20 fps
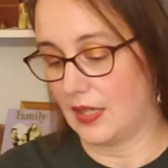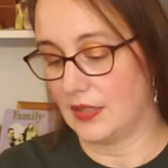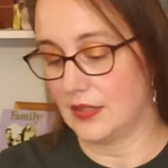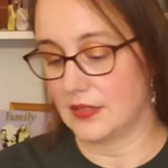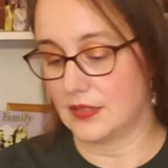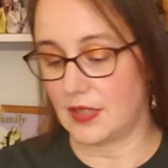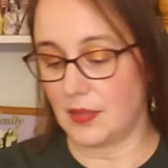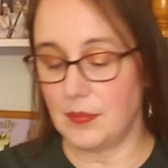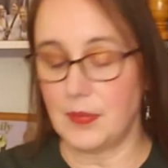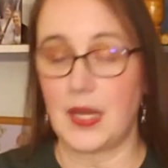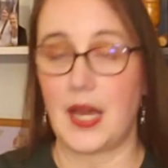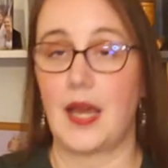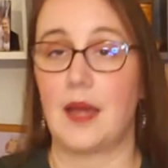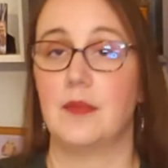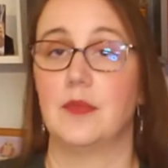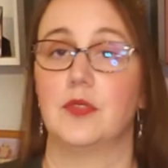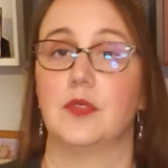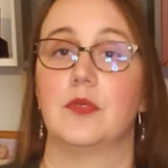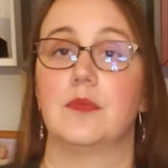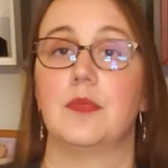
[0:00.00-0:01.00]

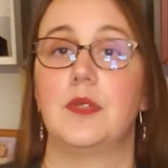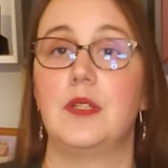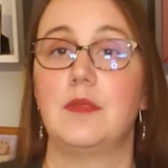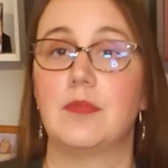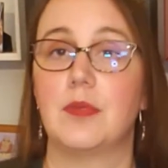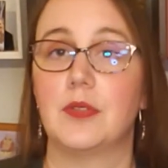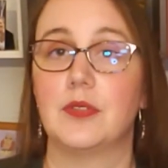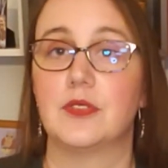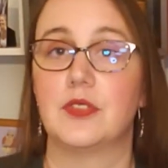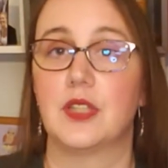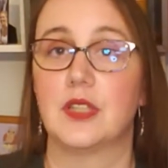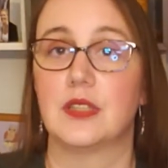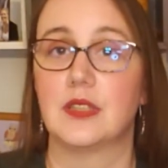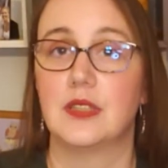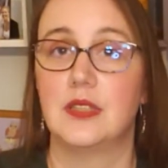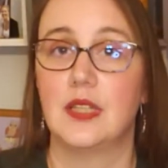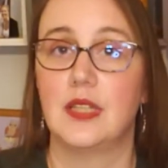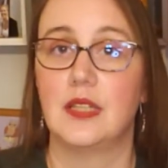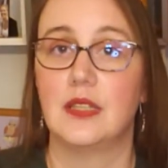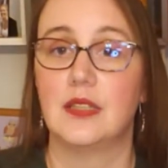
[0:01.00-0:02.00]
Sometimes when some
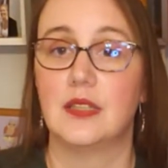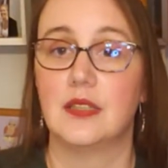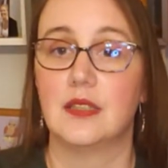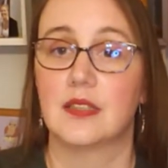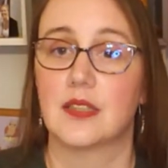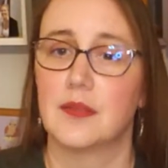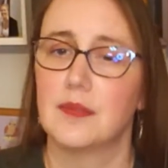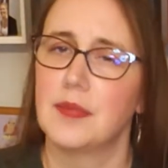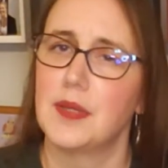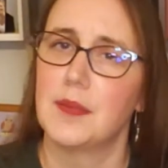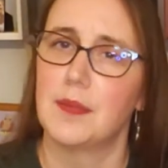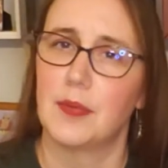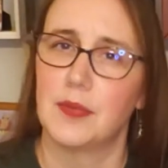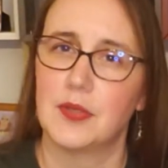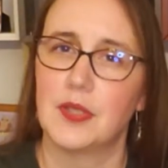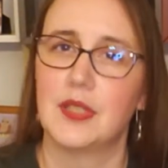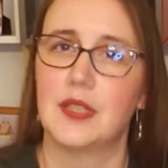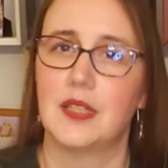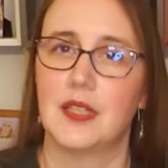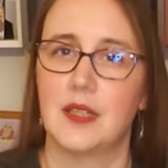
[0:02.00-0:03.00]
people
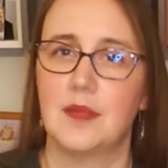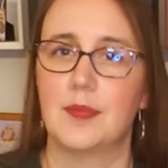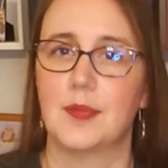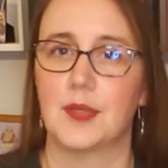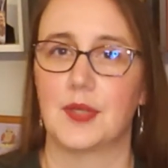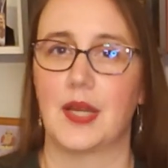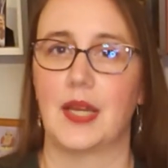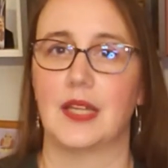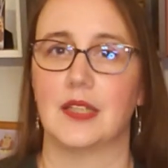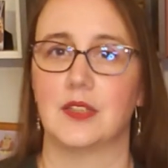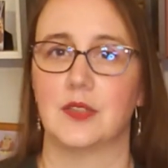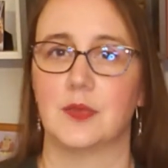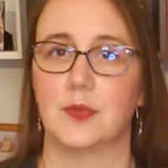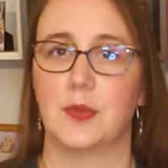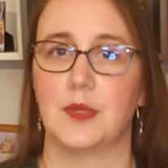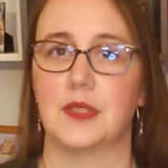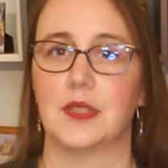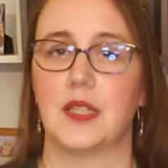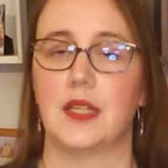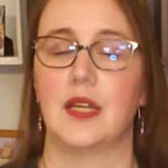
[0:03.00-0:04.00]
need to keep their hands
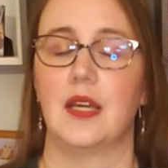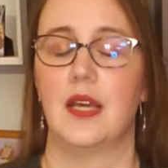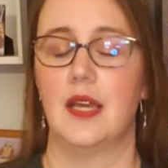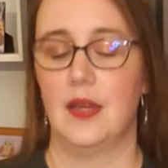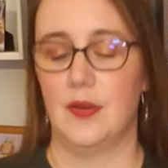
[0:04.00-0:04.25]
busy.